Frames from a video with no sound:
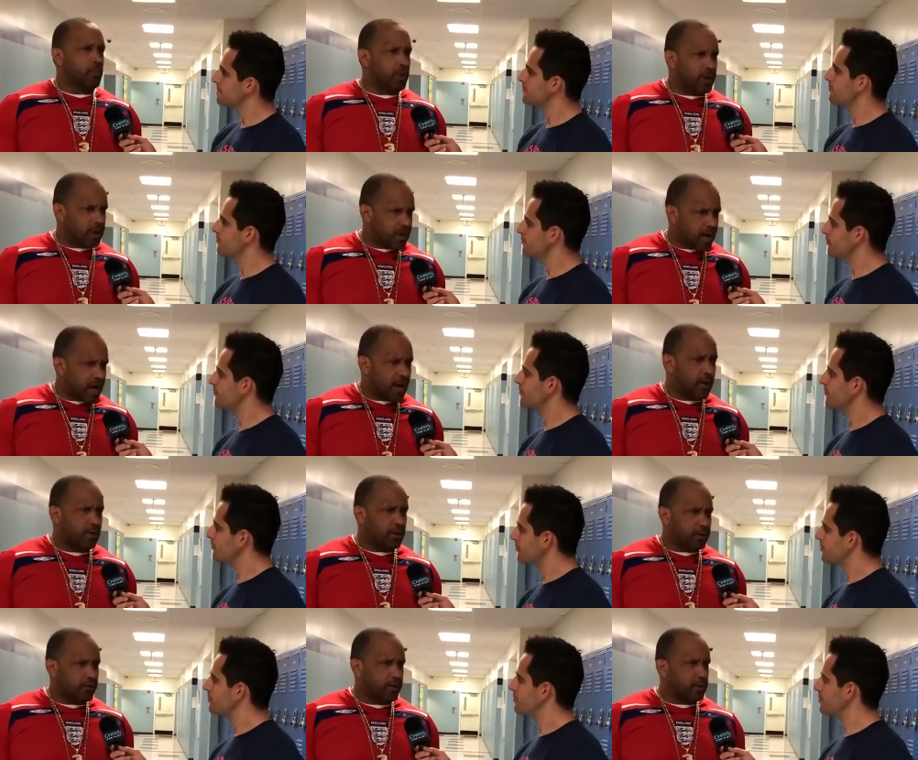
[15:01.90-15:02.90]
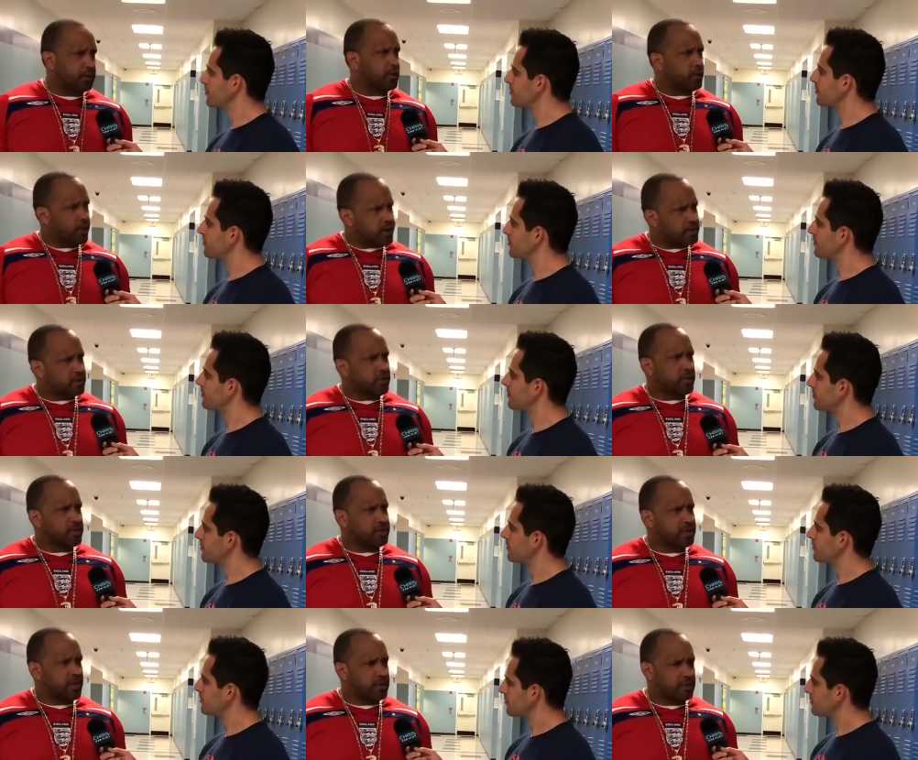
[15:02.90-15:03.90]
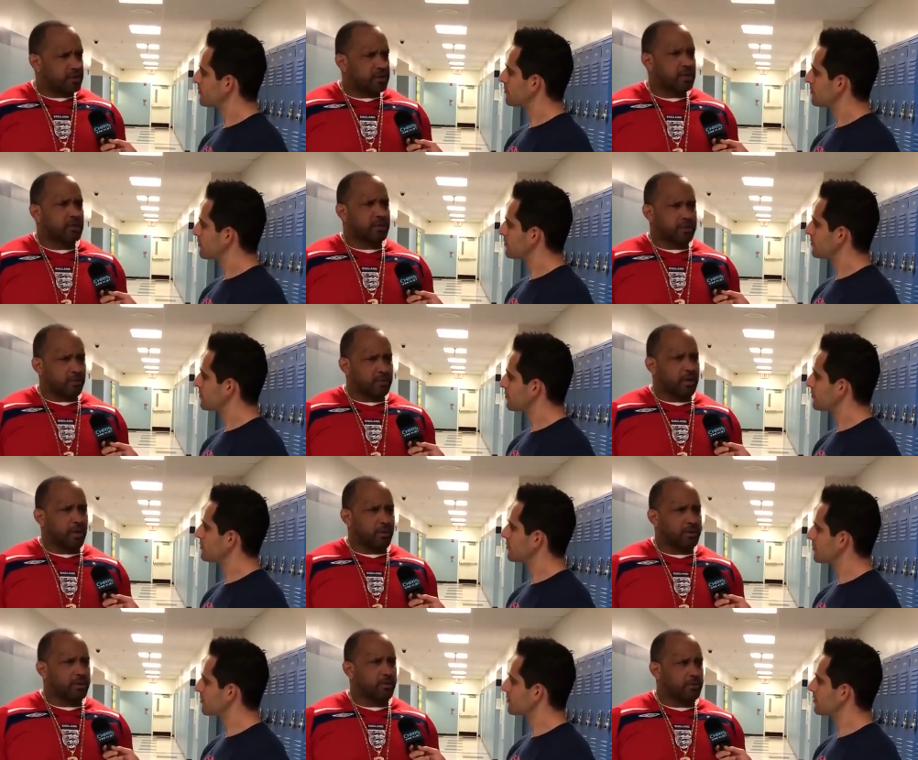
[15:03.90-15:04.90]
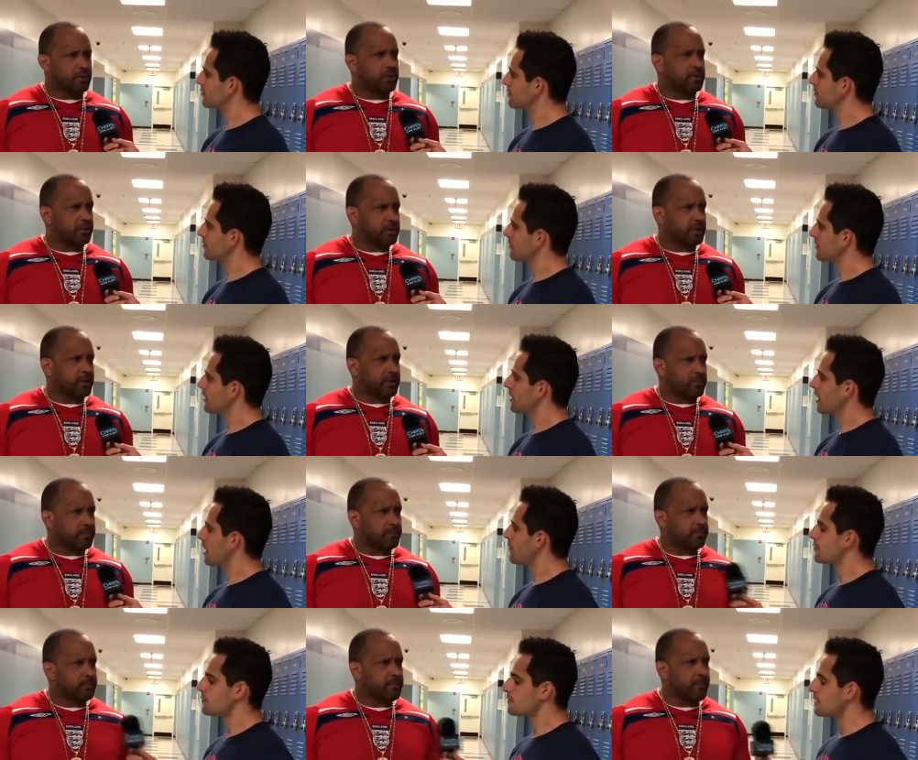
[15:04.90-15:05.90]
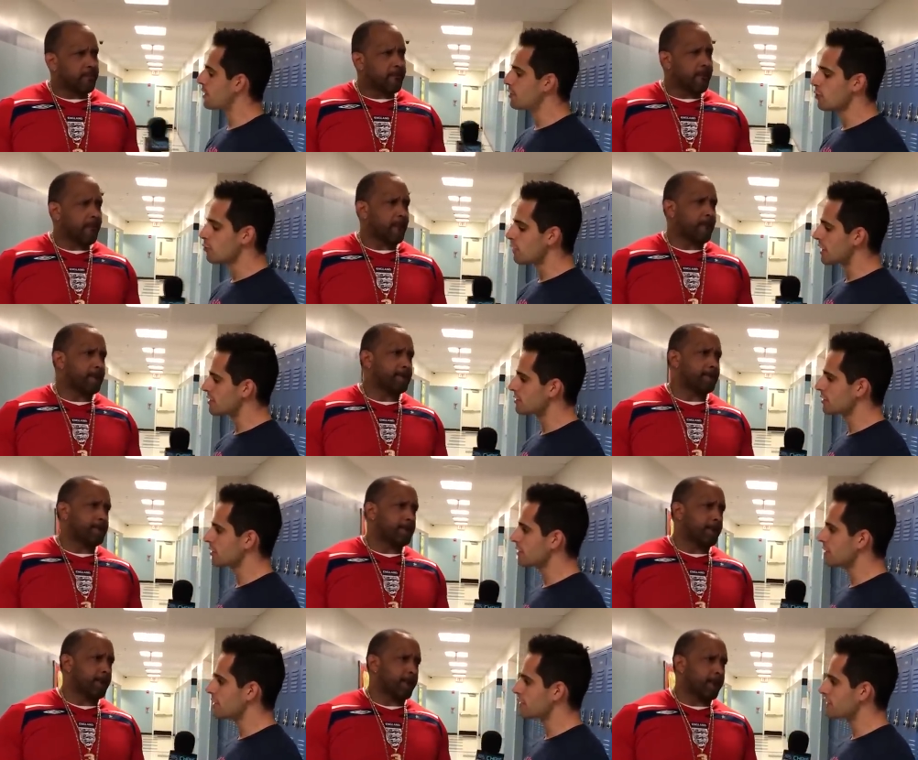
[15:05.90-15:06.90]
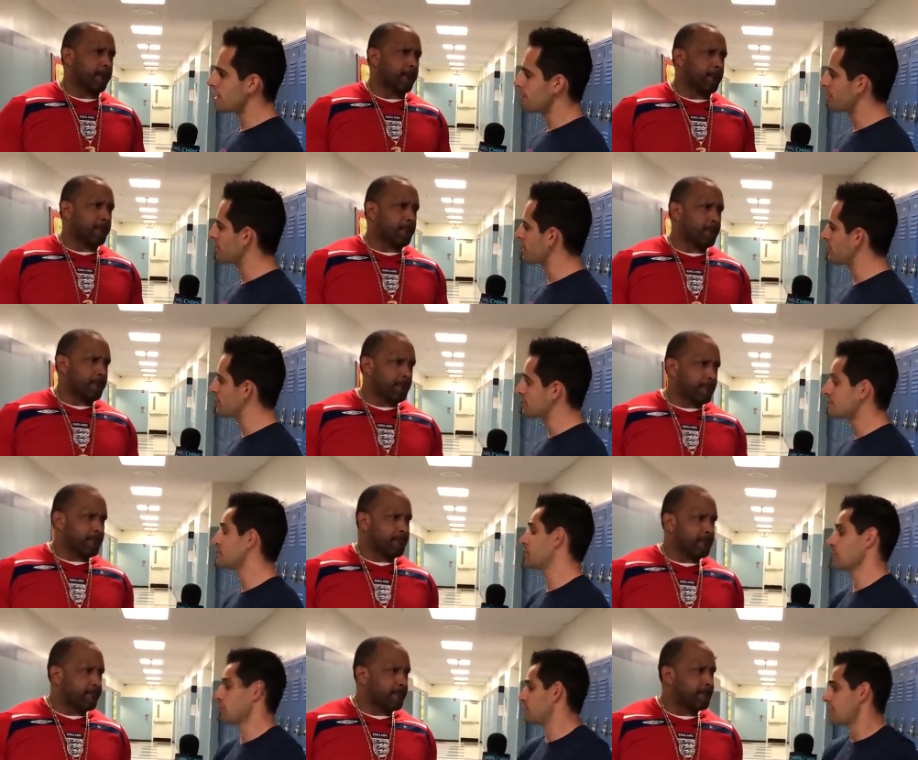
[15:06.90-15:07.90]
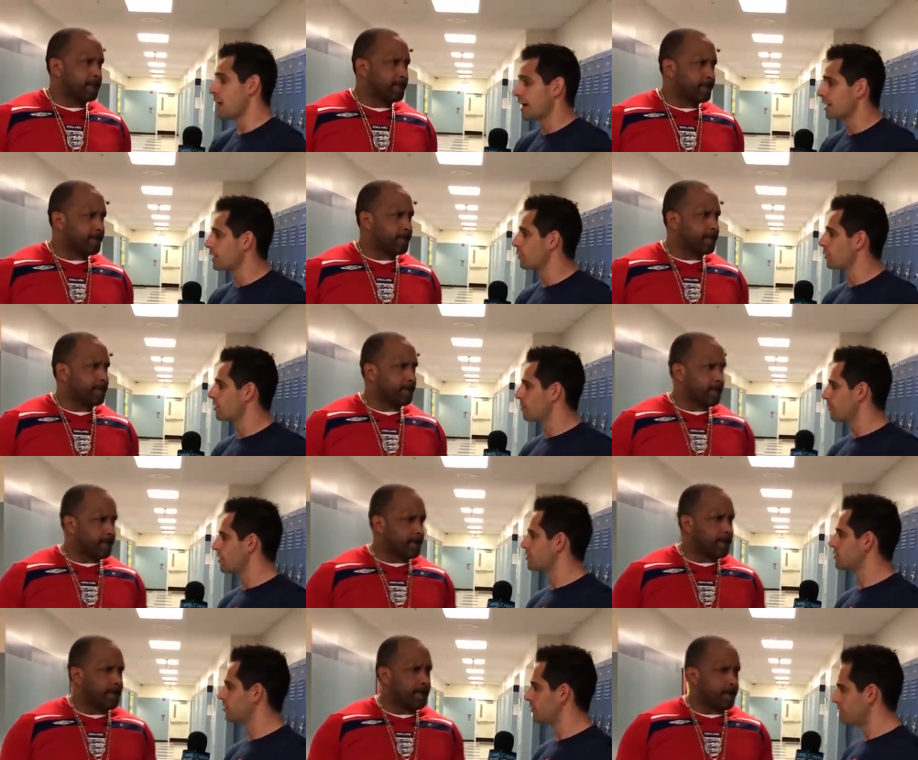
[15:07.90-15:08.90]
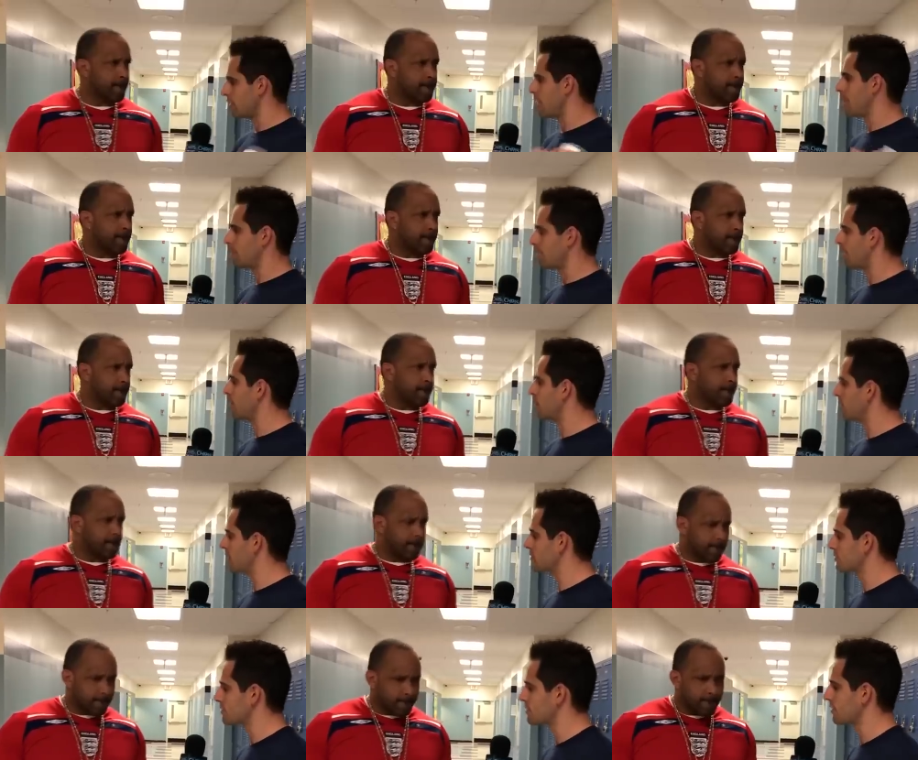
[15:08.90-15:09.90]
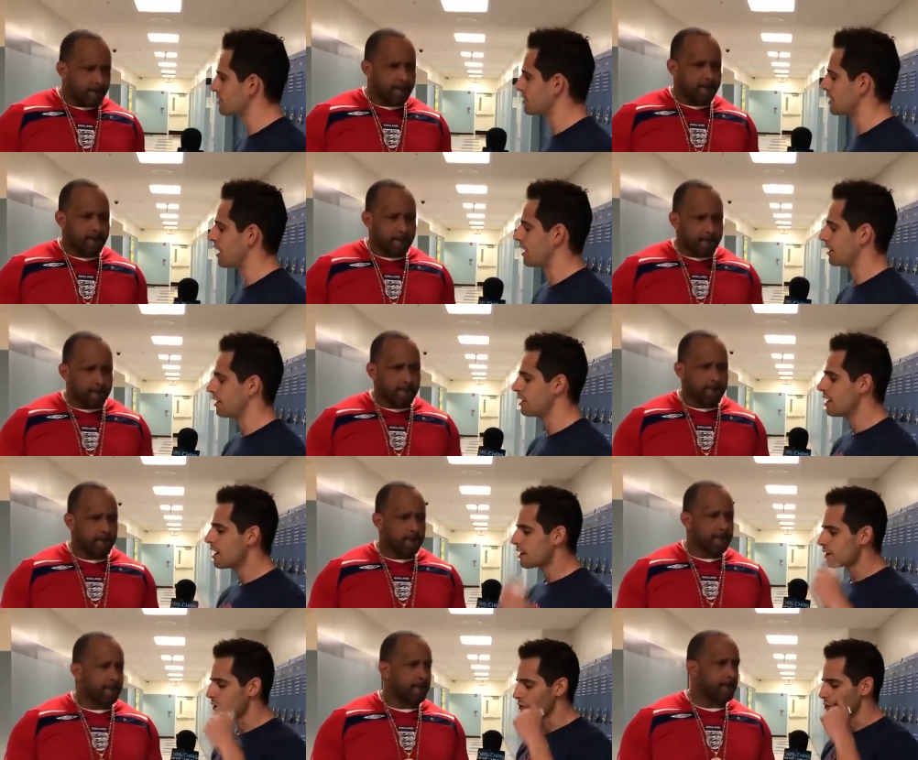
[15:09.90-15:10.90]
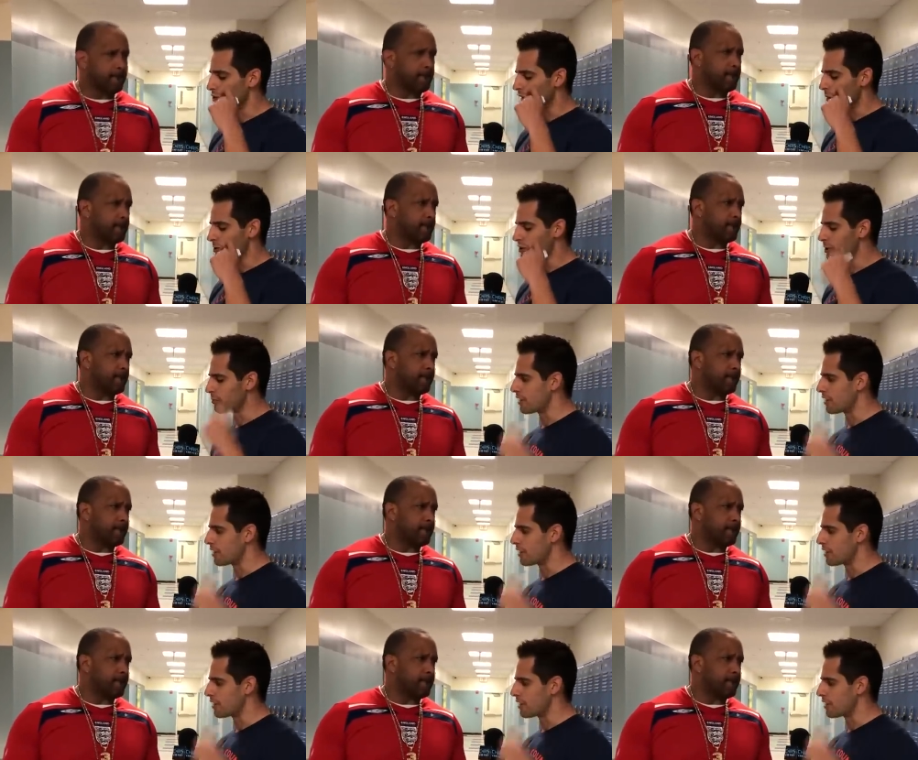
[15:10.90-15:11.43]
Speaker 1: But now, if under the right circumstances, yeah, it's something I would definitely entertain.
Speaker 2: If a new wrestler is coming into the business, you'll be talking with a bunch of, you know, up-and-coming wrestlers here tonight at Coastal Championship